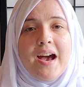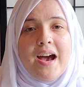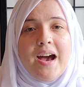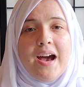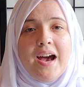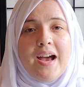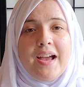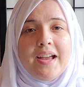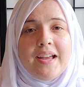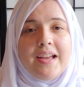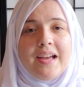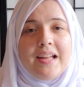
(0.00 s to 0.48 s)

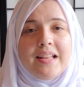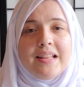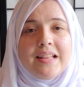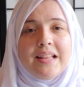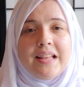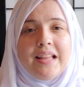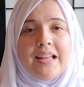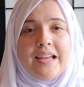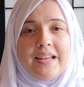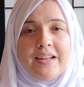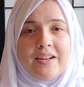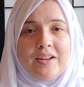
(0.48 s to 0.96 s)
I got
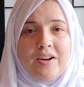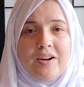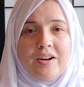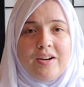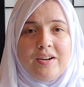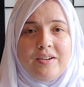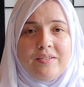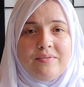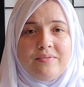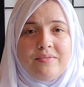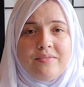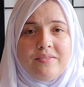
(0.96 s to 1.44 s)
laid
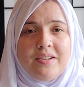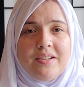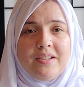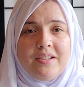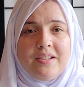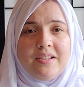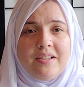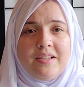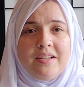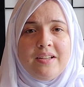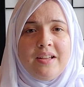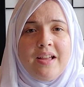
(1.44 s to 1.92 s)
off
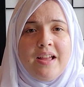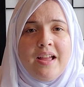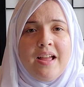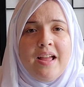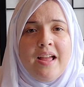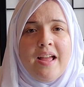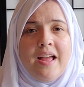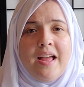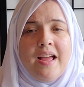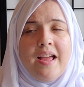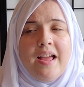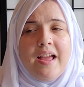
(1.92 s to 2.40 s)

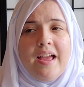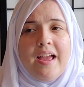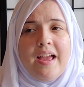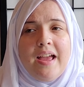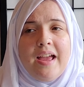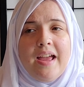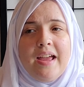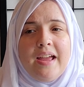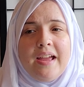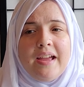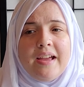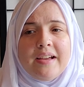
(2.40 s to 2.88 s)

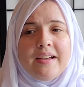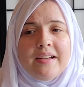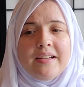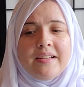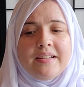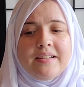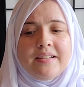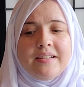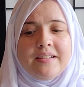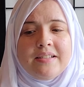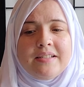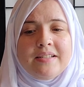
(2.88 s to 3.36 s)

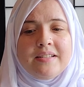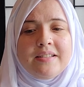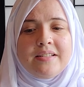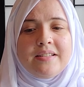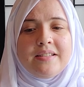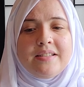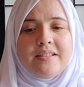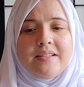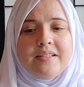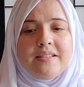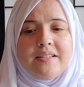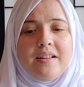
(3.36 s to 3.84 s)

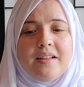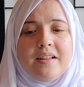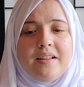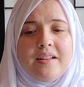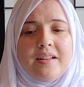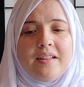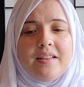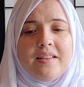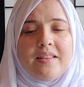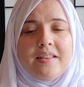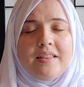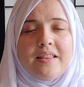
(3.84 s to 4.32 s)
and
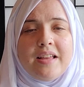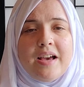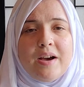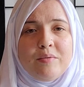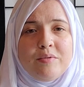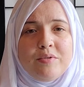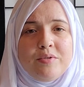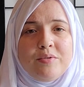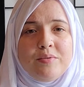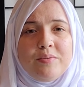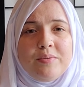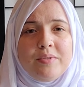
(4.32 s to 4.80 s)
that
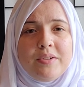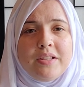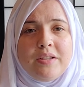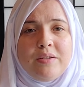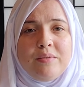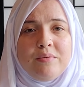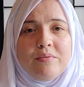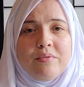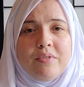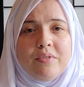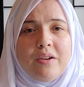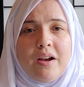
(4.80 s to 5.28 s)
was really
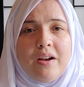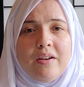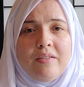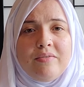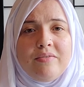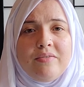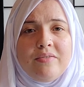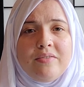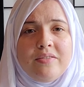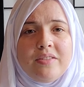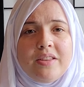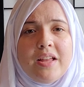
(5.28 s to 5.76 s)

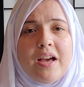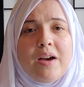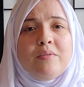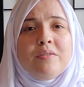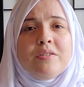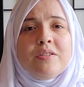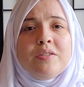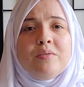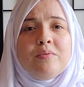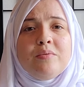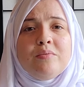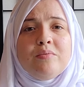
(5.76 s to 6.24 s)
rough. That
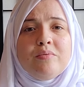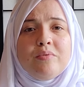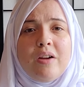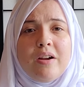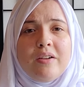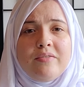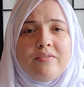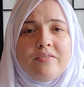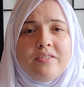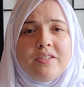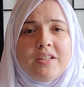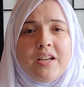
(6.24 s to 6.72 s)
was a
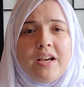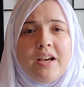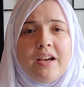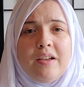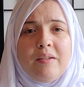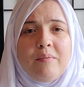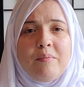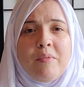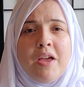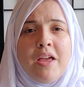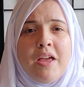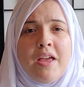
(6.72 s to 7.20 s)
rough
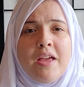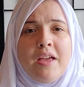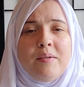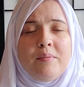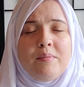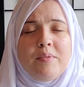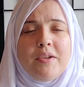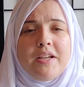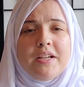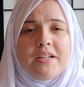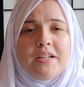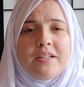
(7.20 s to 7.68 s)
time
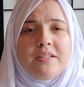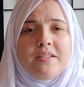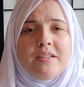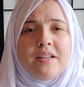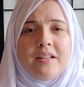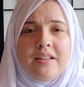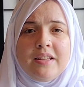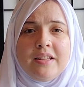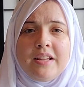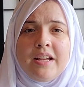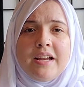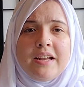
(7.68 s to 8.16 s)
because
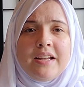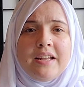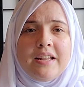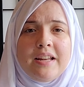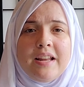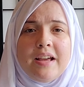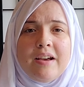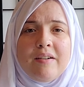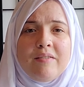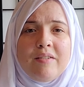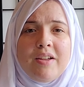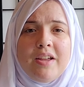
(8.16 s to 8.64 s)
suddenly I didn't
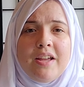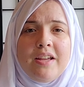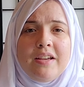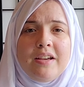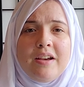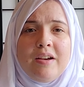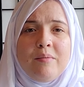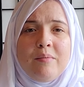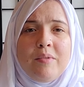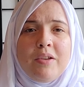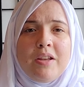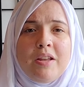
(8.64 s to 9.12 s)
have
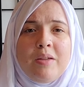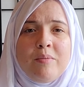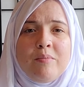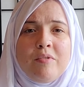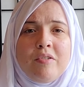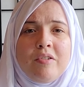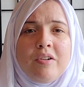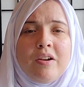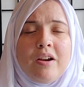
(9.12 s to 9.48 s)
income anymore.